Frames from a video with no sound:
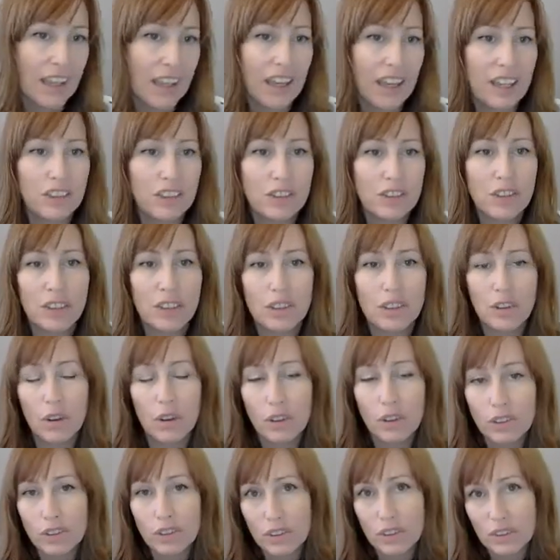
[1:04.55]
And you can
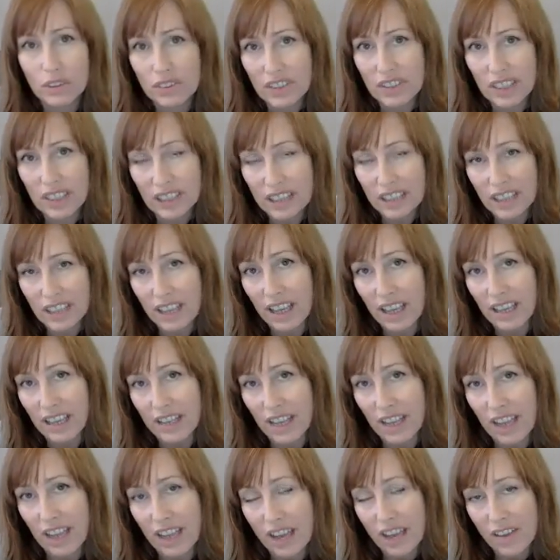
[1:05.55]
also say, I
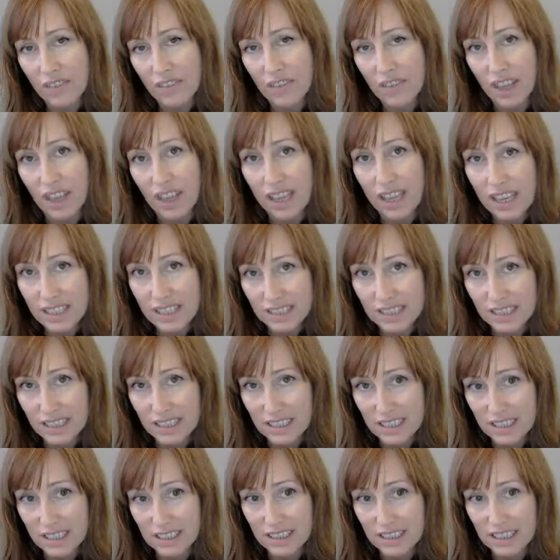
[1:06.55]
have a
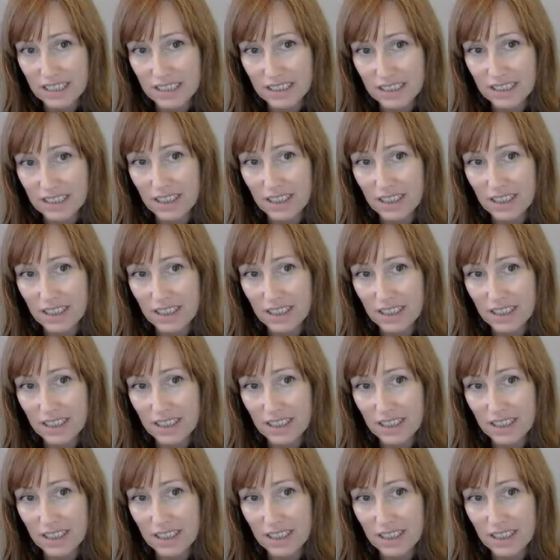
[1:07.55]
headache.